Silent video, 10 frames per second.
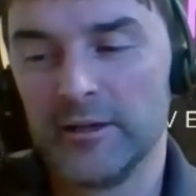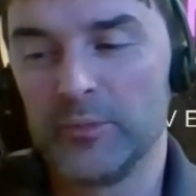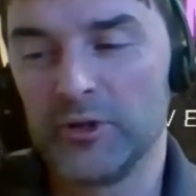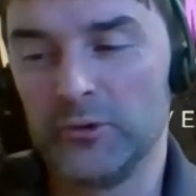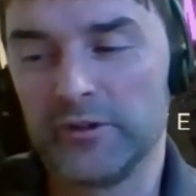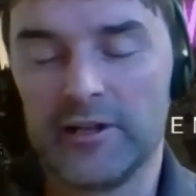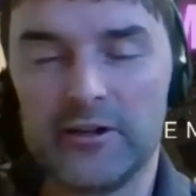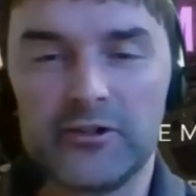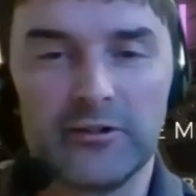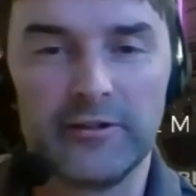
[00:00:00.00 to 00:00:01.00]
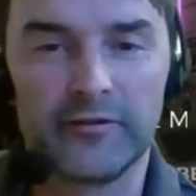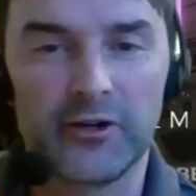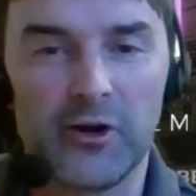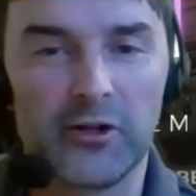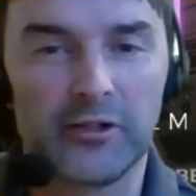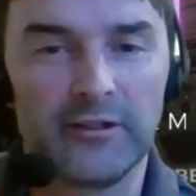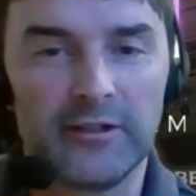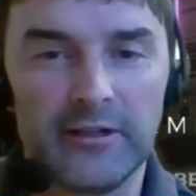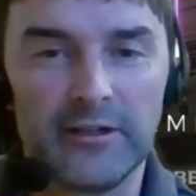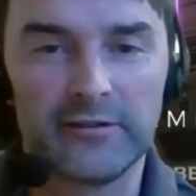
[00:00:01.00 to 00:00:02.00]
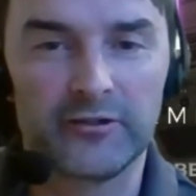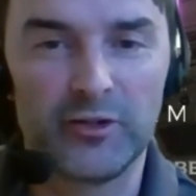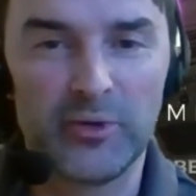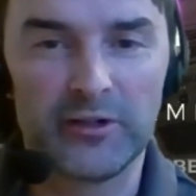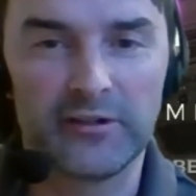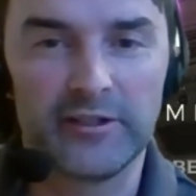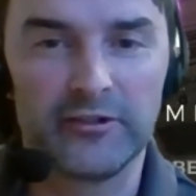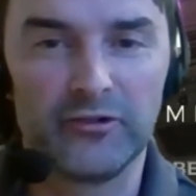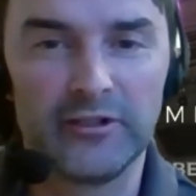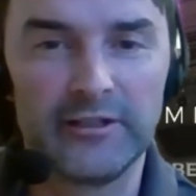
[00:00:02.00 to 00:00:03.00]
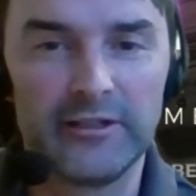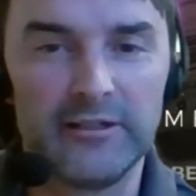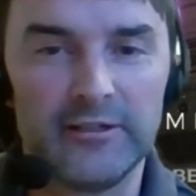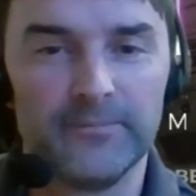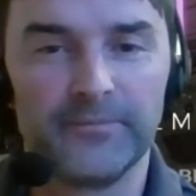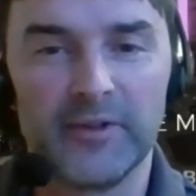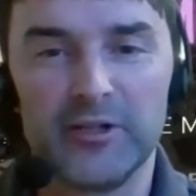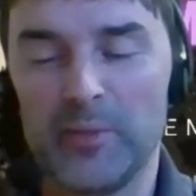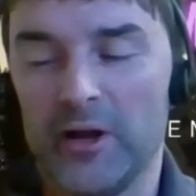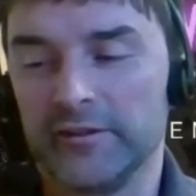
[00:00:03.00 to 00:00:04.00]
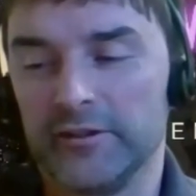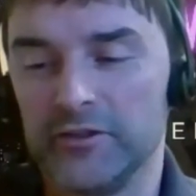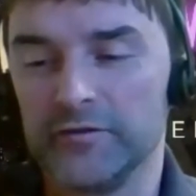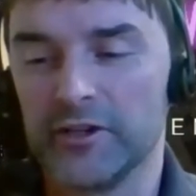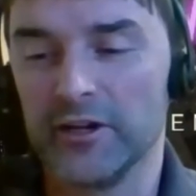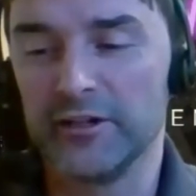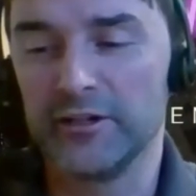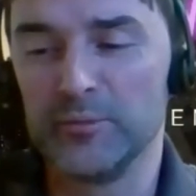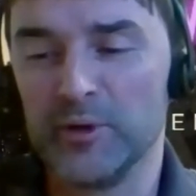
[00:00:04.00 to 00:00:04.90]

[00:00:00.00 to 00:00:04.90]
but who was largely forgotten in the history books and really in the passage of time.